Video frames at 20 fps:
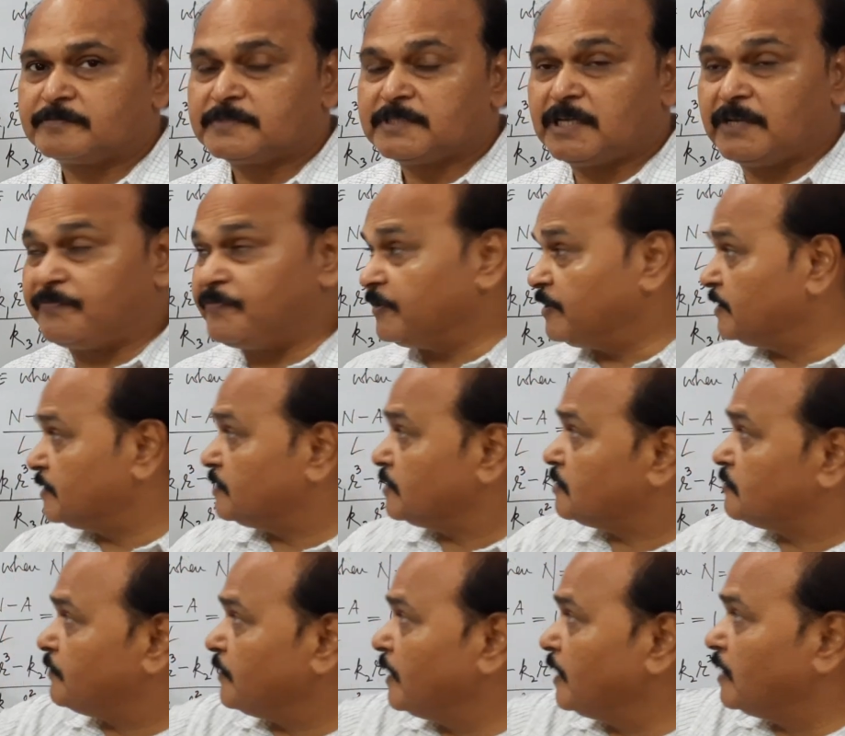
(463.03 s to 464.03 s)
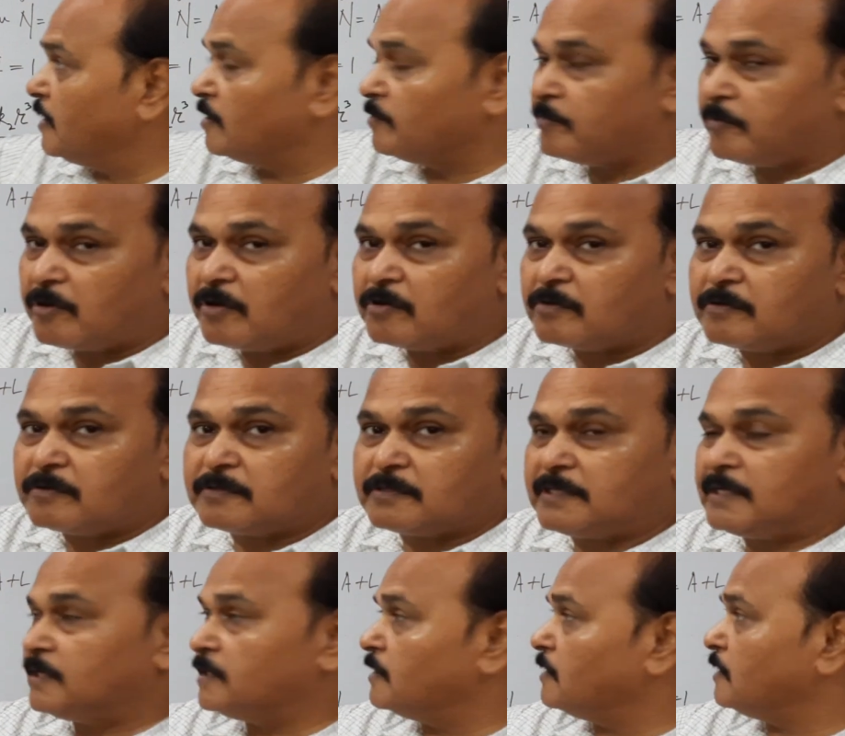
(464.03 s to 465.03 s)
If it is a spherical block,
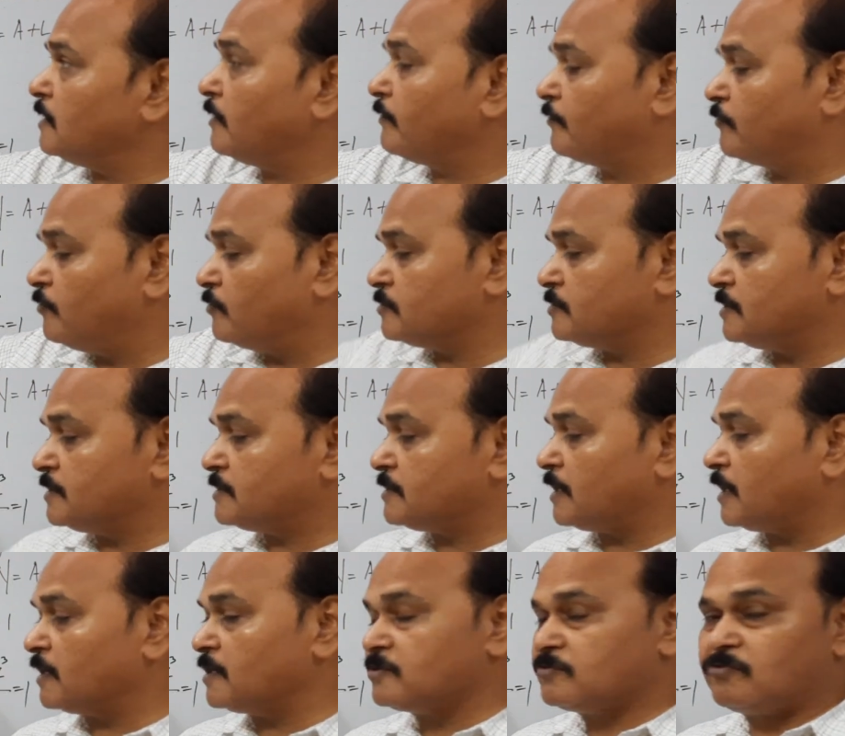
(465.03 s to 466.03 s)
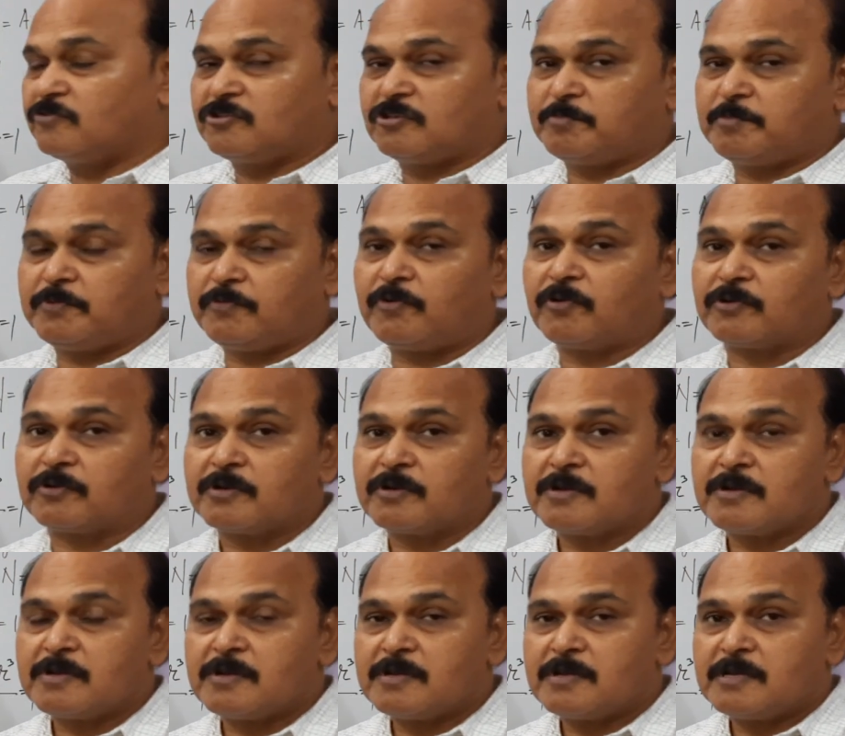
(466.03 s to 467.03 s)
then of course this r is going to be what?
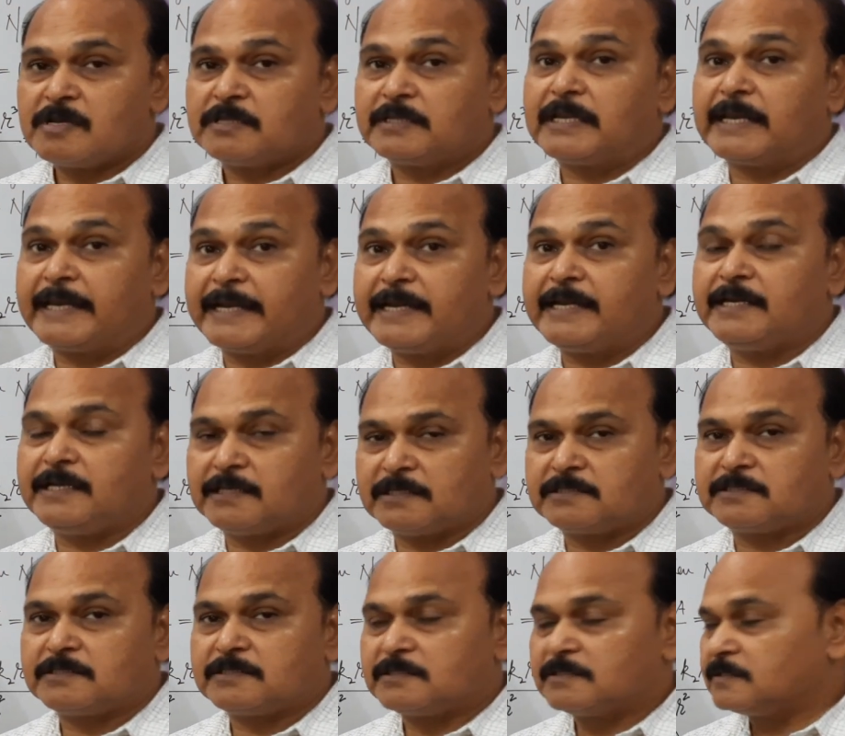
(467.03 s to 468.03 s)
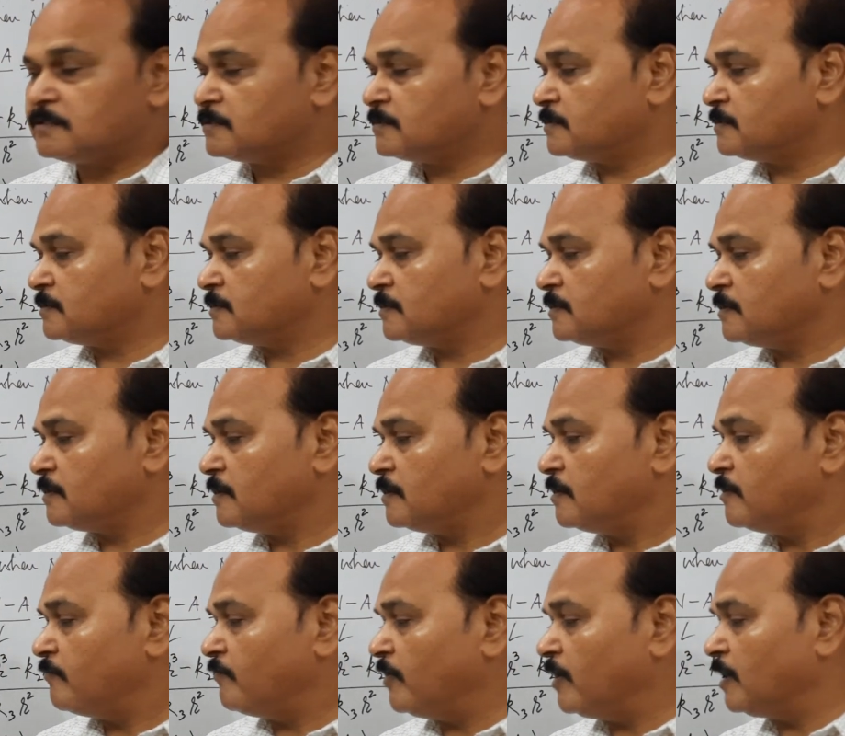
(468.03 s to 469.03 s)
The radius.
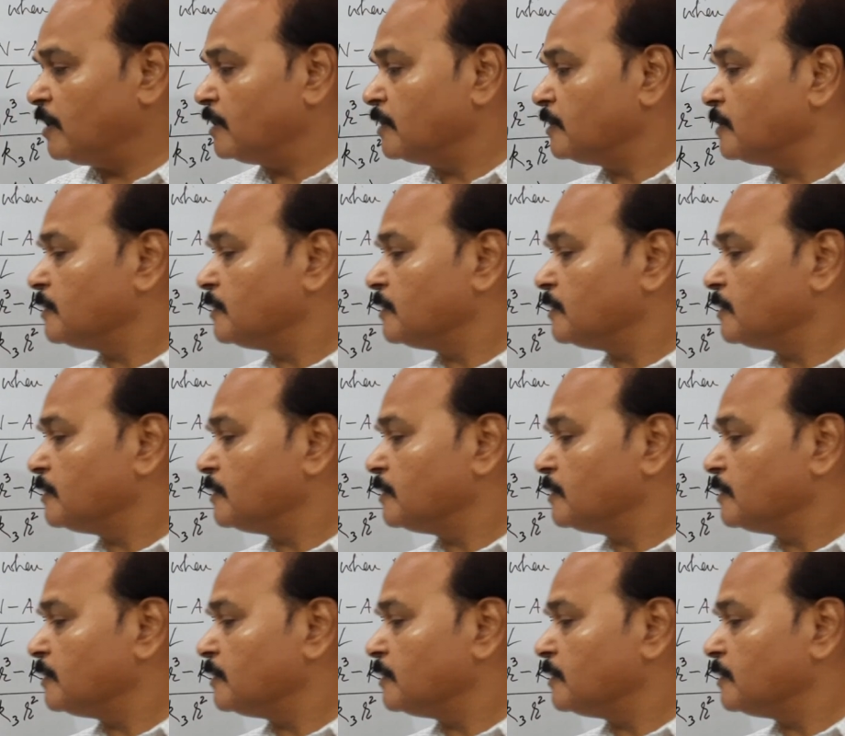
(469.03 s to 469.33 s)
Well,